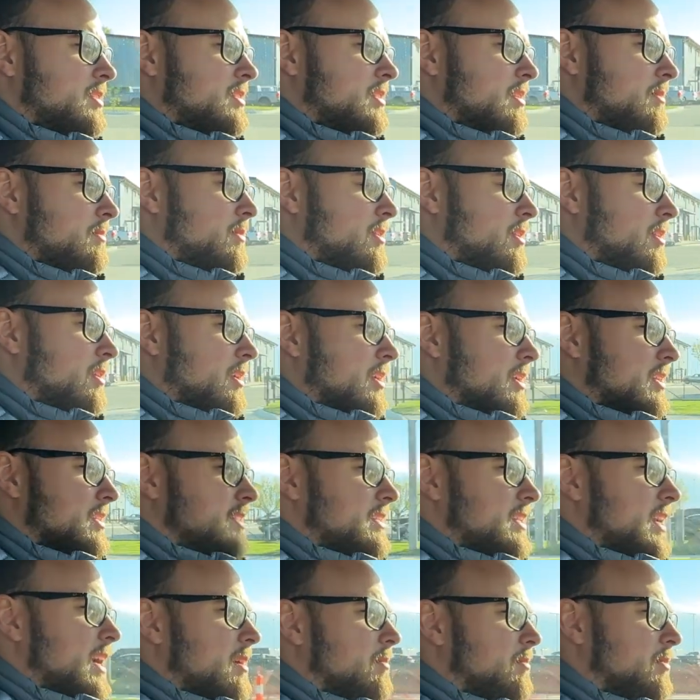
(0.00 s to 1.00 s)
something already
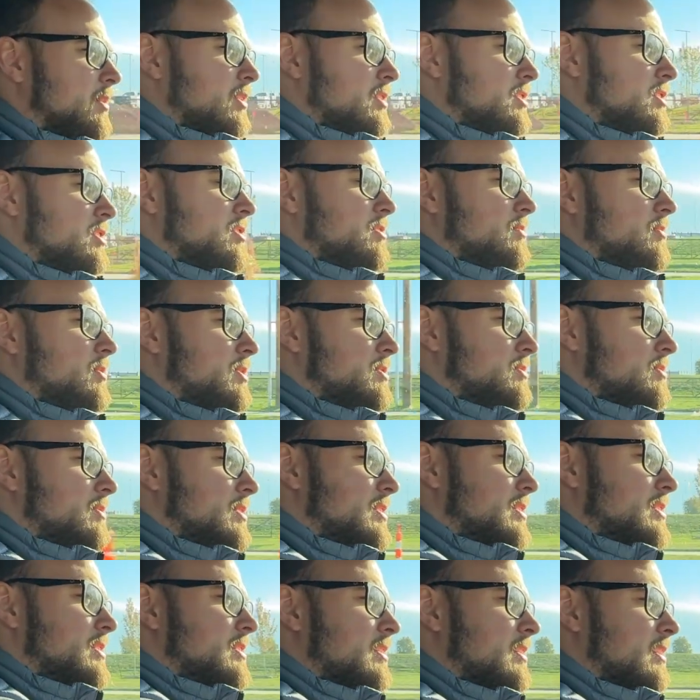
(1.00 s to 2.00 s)
established, which
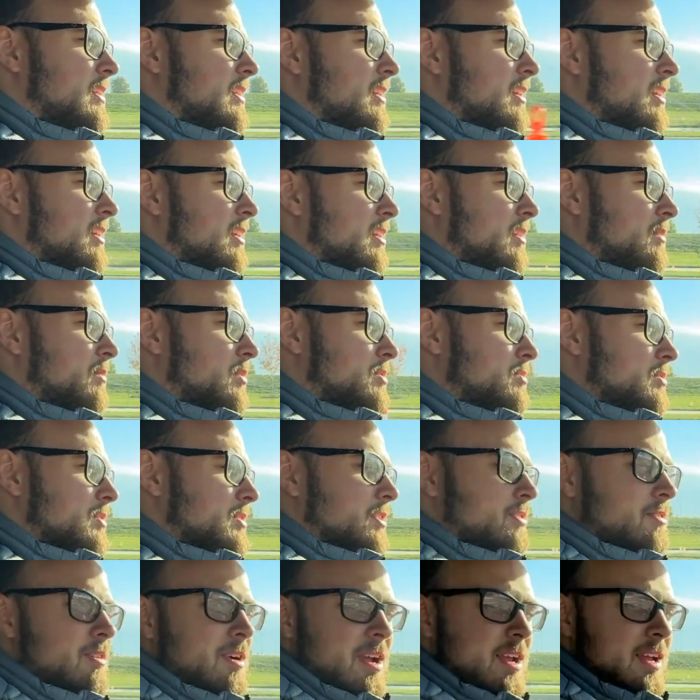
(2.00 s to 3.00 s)
was
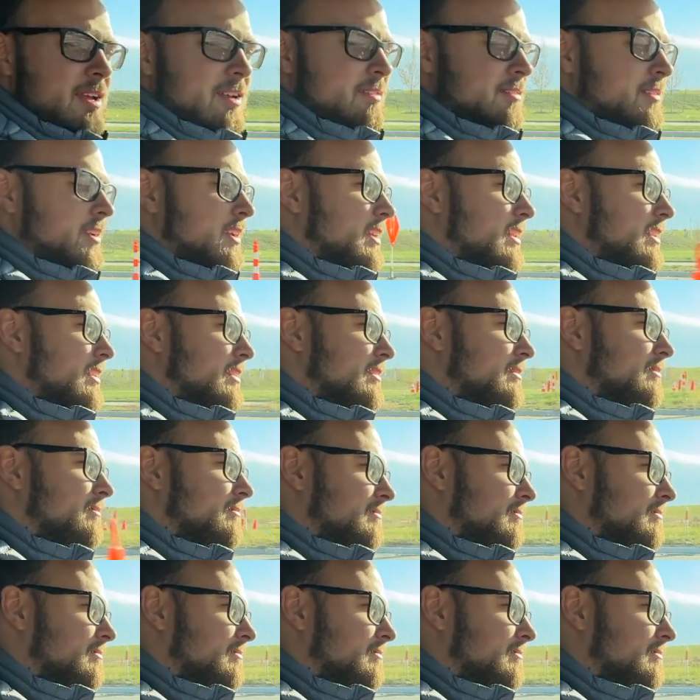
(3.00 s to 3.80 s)
great, and